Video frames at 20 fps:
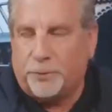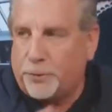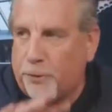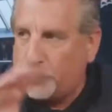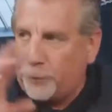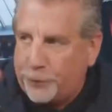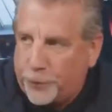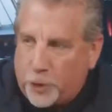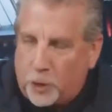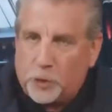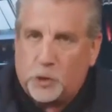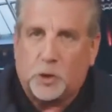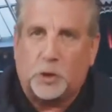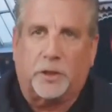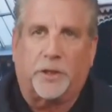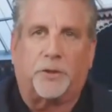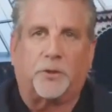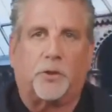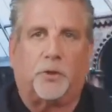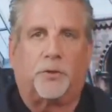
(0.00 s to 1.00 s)
So
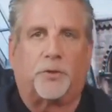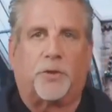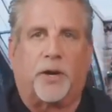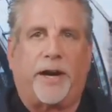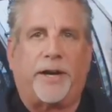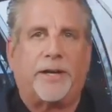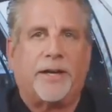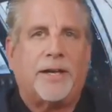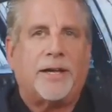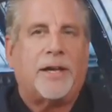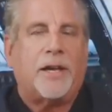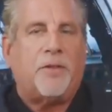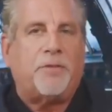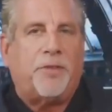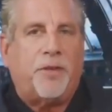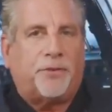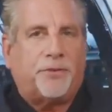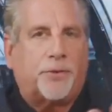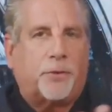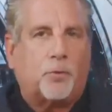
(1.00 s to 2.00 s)
social issues, right?
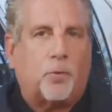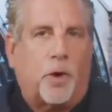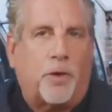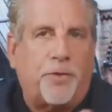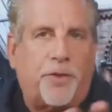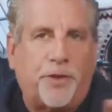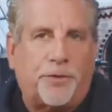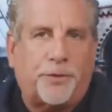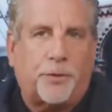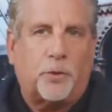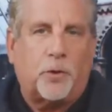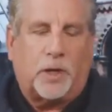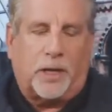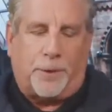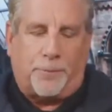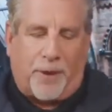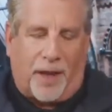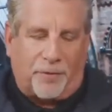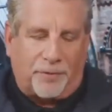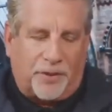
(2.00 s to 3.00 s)
This is what this is
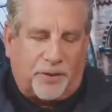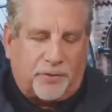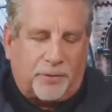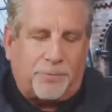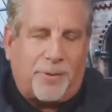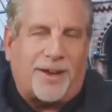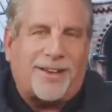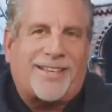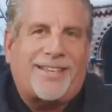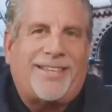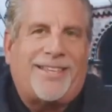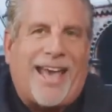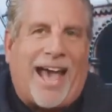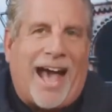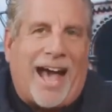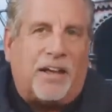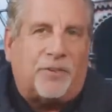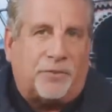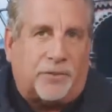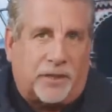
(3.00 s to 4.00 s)
really about. This is about
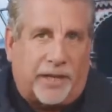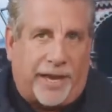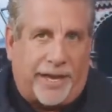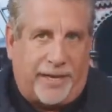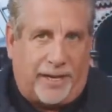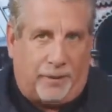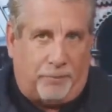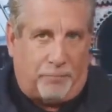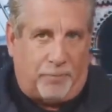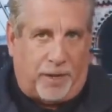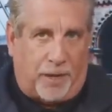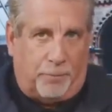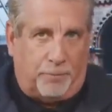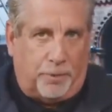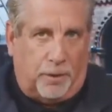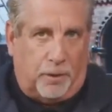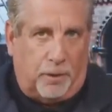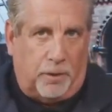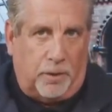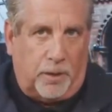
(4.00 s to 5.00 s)
gaslighting
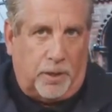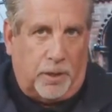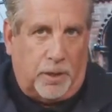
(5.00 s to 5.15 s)
people.